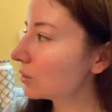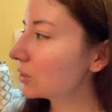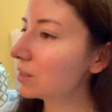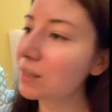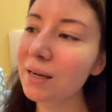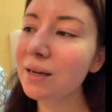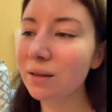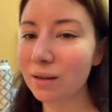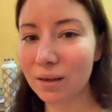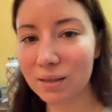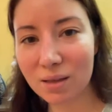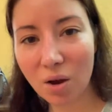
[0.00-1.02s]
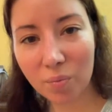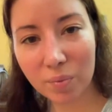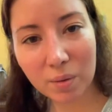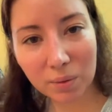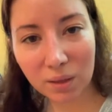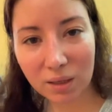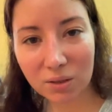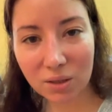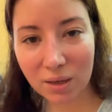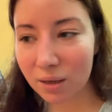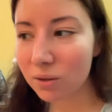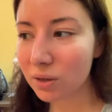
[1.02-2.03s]
are together. That's how people get
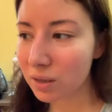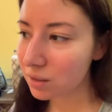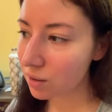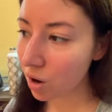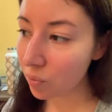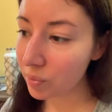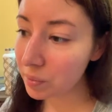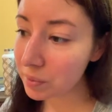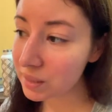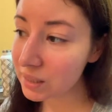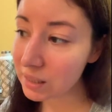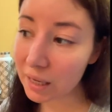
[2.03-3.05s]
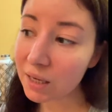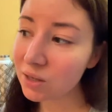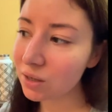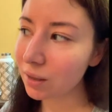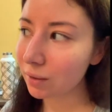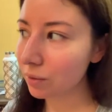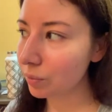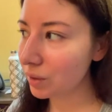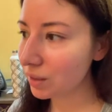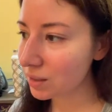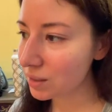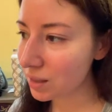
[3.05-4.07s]
together. That's how people stay together,
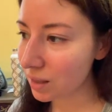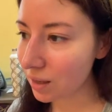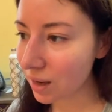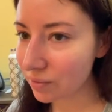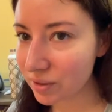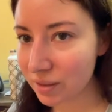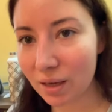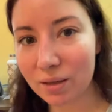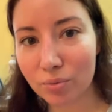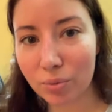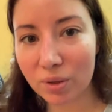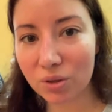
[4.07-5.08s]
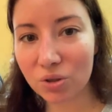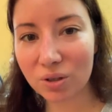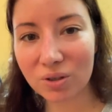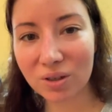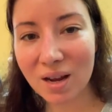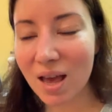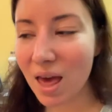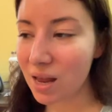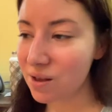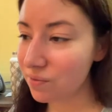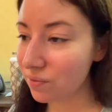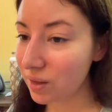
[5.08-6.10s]
because they have sex with each other.
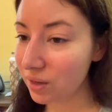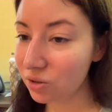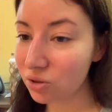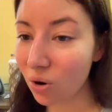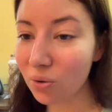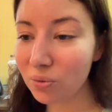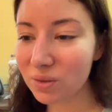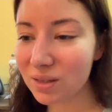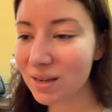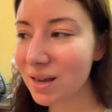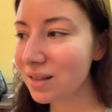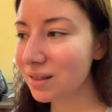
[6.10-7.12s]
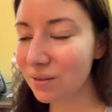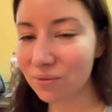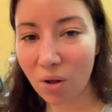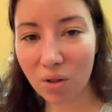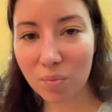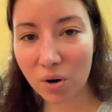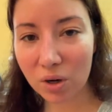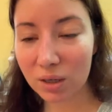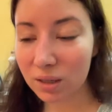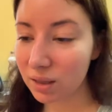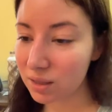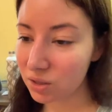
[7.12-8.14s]
And if they don't, they fall apart,
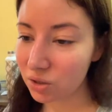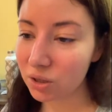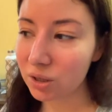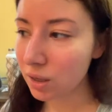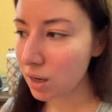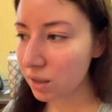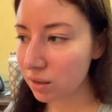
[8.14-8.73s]
unless they're,